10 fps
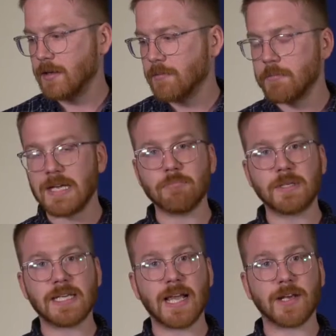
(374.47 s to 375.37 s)
meat and
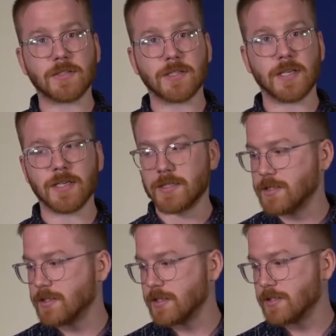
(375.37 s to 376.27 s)
potatoes of this
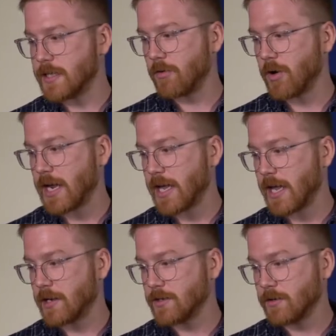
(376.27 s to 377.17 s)
is that right hand.